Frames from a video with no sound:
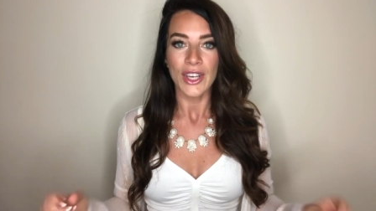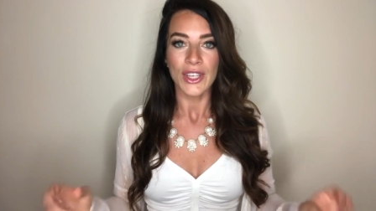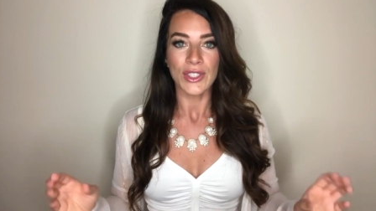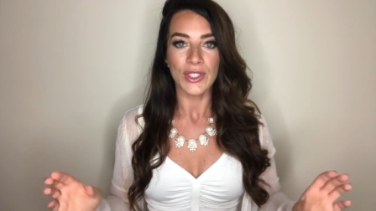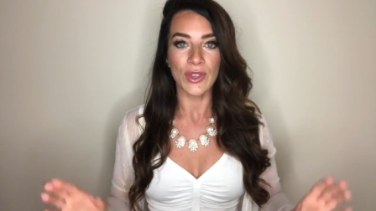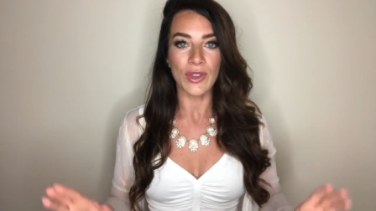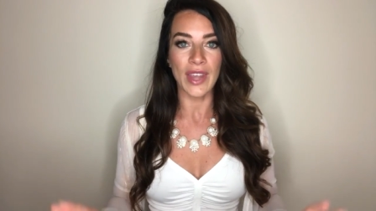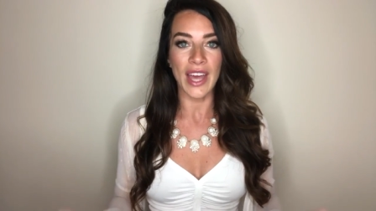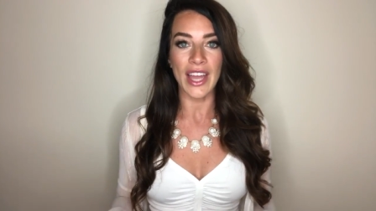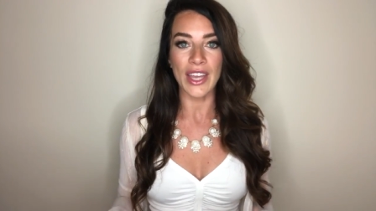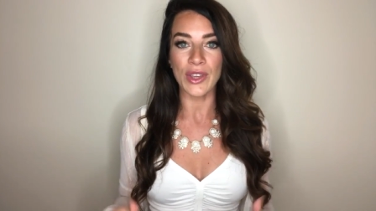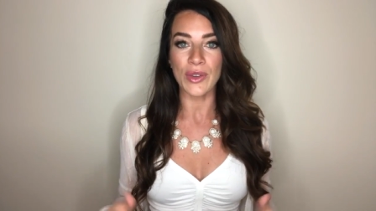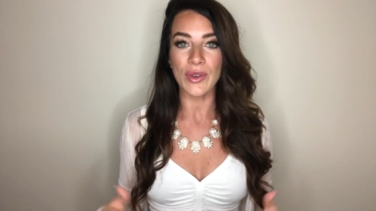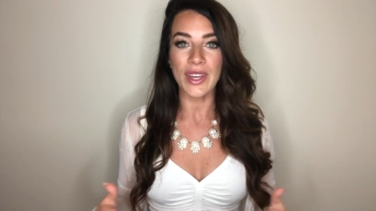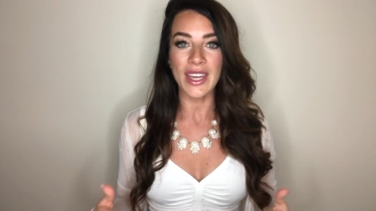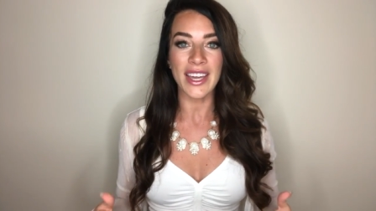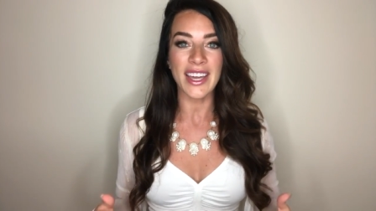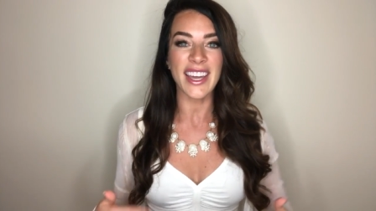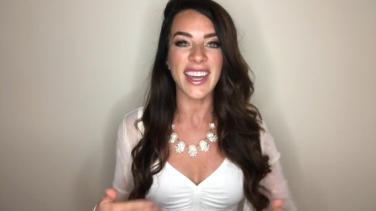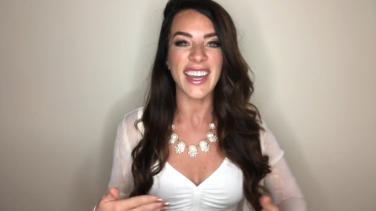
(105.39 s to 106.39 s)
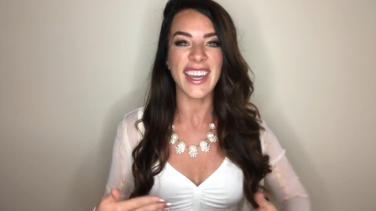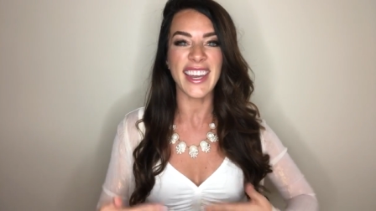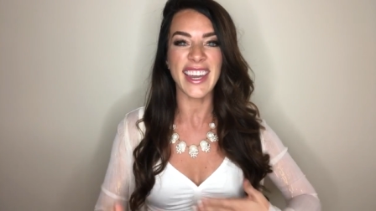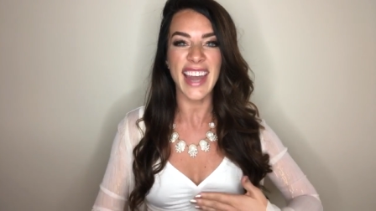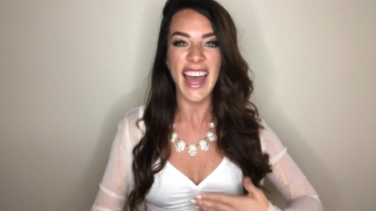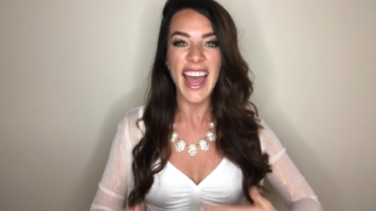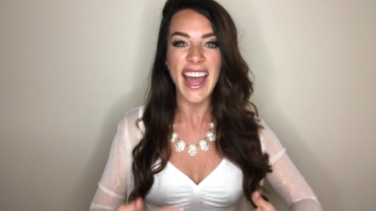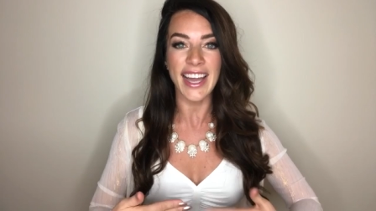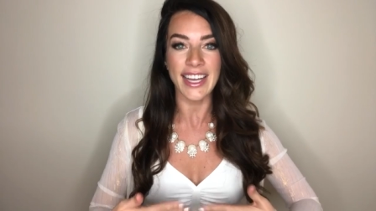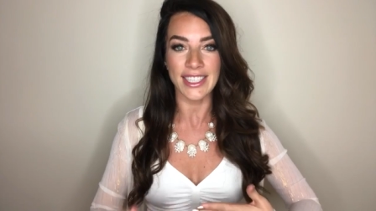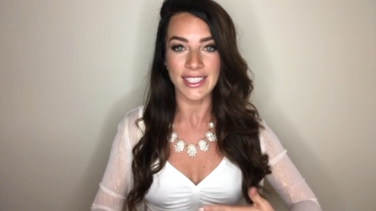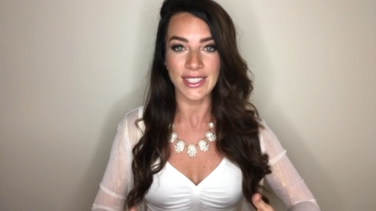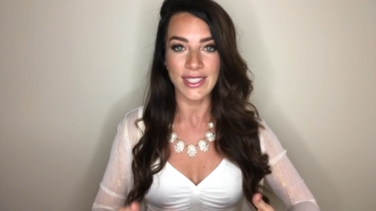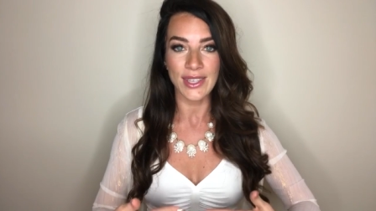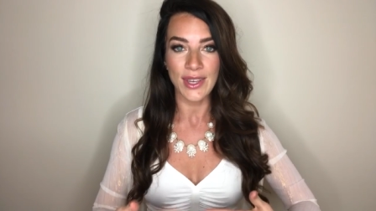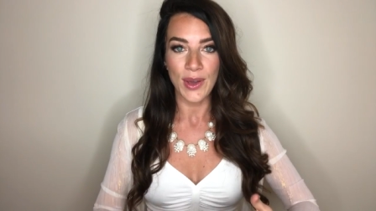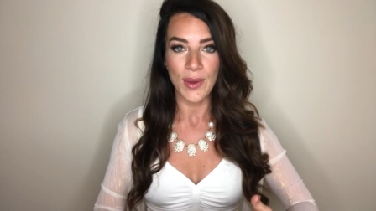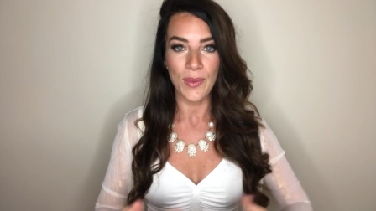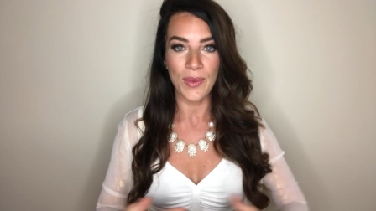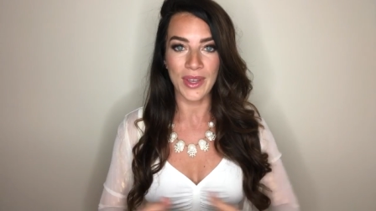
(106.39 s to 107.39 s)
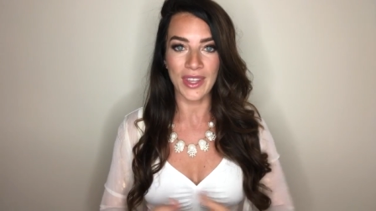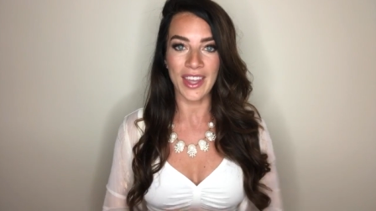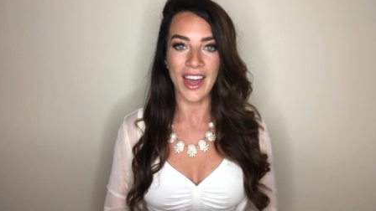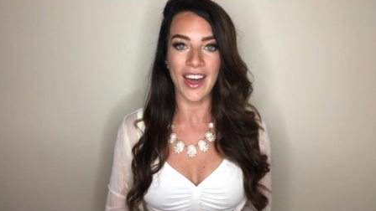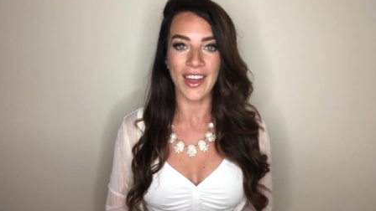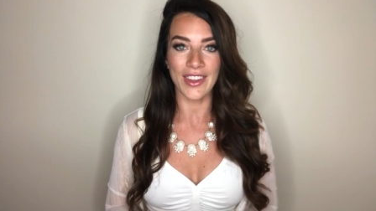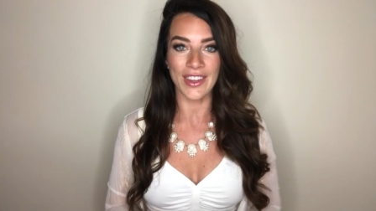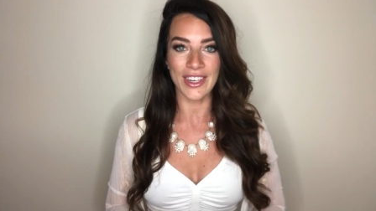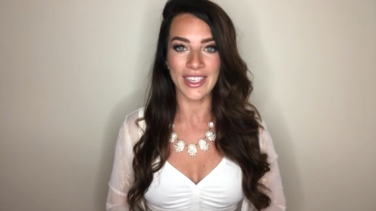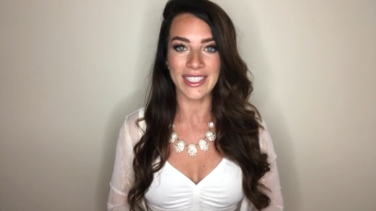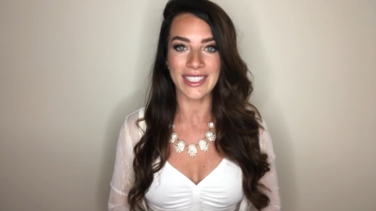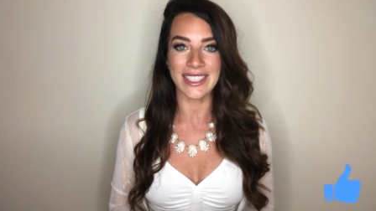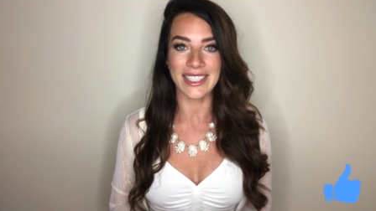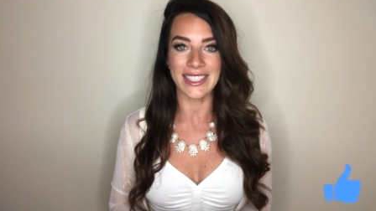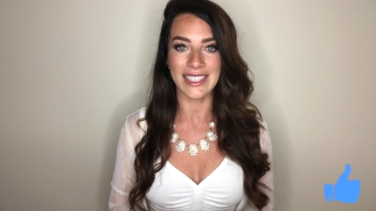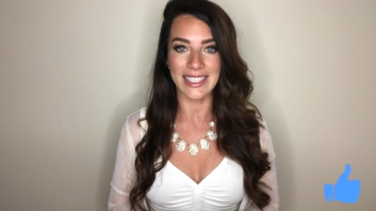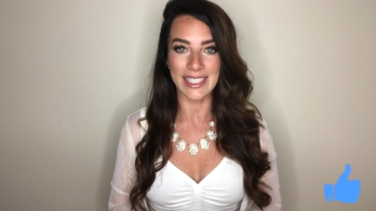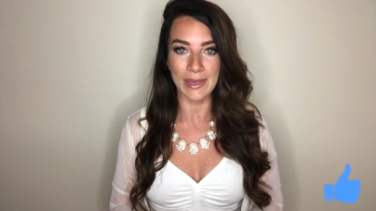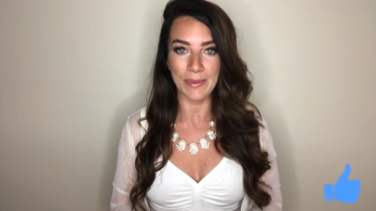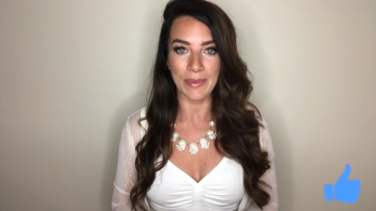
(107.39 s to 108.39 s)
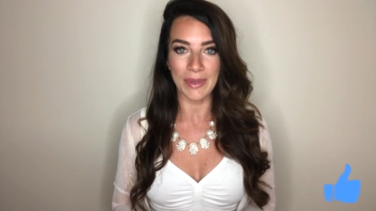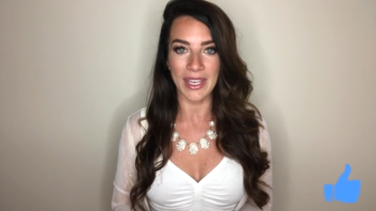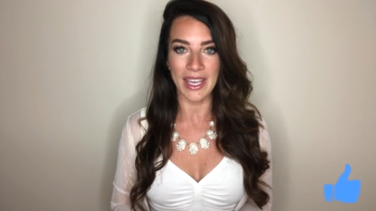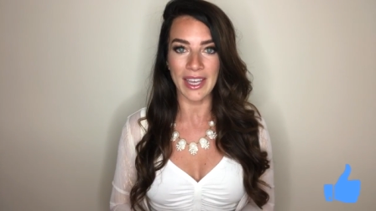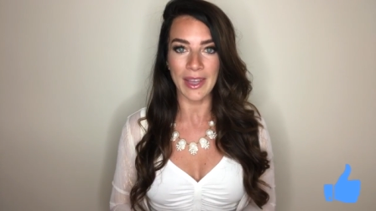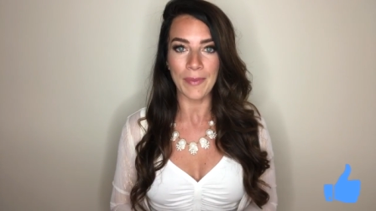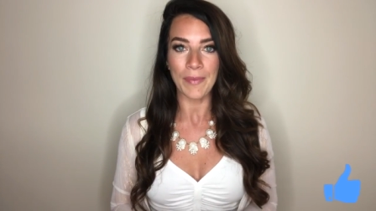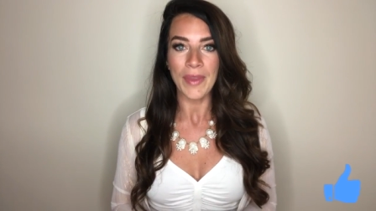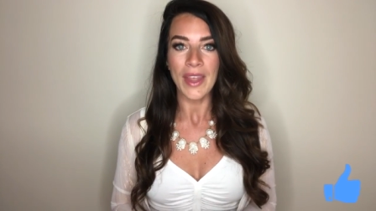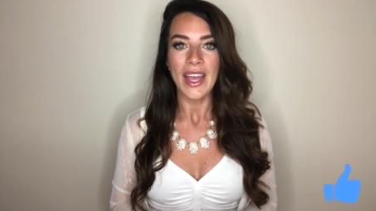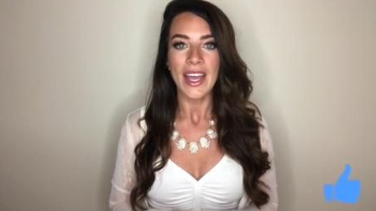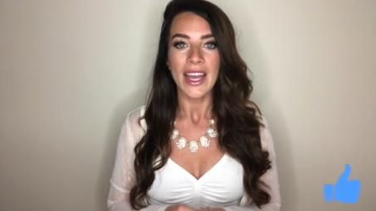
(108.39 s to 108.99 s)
so that you can connect with others deeply,